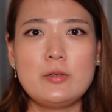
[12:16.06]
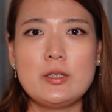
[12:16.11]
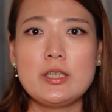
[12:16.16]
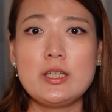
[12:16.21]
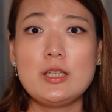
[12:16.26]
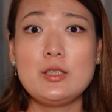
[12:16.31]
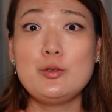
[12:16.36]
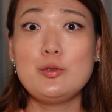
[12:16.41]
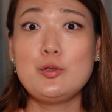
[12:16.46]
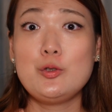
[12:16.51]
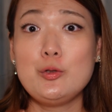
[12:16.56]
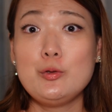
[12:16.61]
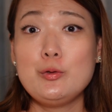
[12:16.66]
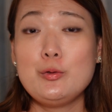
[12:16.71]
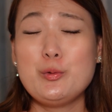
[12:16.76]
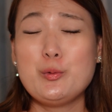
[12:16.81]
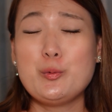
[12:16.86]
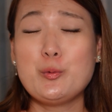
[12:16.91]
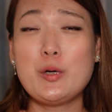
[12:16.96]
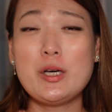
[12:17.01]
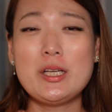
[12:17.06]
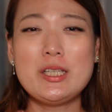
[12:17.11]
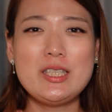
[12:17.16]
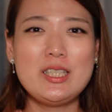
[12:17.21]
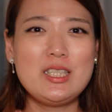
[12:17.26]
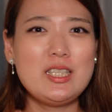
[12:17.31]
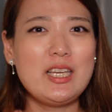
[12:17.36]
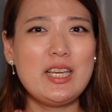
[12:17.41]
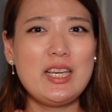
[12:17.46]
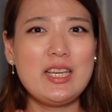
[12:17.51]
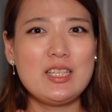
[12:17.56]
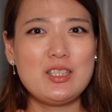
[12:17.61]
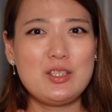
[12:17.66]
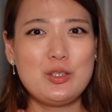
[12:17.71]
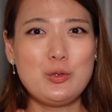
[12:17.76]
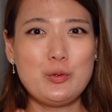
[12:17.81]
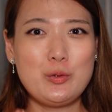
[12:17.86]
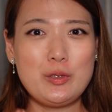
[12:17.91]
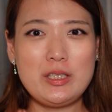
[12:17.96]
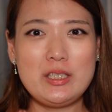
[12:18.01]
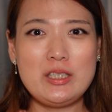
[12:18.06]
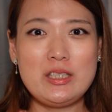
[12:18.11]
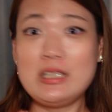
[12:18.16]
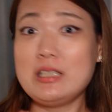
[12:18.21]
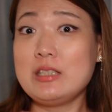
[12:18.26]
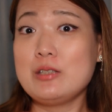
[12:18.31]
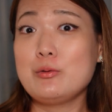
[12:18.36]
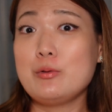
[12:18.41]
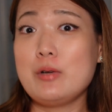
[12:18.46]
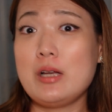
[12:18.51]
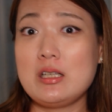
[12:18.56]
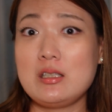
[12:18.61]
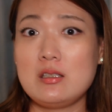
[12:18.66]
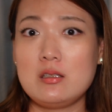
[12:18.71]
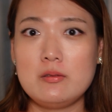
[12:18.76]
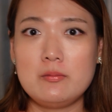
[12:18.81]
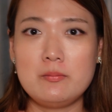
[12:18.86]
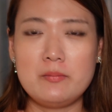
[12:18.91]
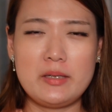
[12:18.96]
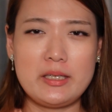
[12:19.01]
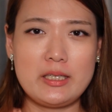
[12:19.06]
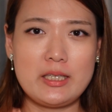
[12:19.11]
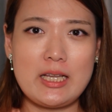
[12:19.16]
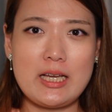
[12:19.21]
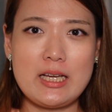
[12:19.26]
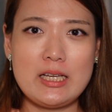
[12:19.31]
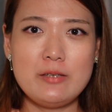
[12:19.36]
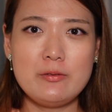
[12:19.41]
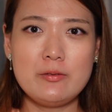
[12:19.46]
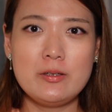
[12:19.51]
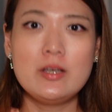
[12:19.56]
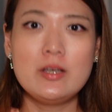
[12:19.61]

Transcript: I get to choose one cake to eat in the rest of my life,